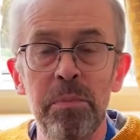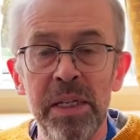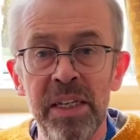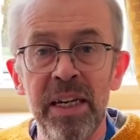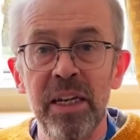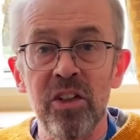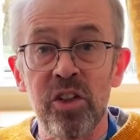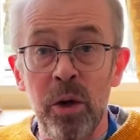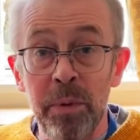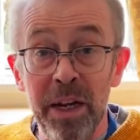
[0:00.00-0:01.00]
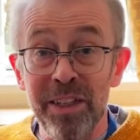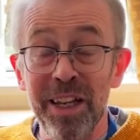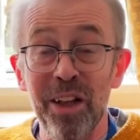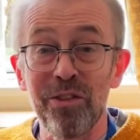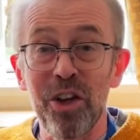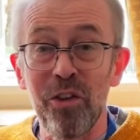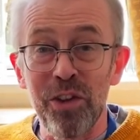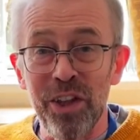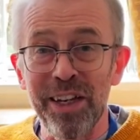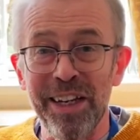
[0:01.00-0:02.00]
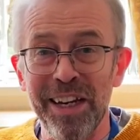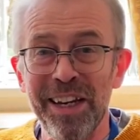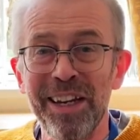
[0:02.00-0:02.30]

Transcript: busy and stopping ourselves overthinking.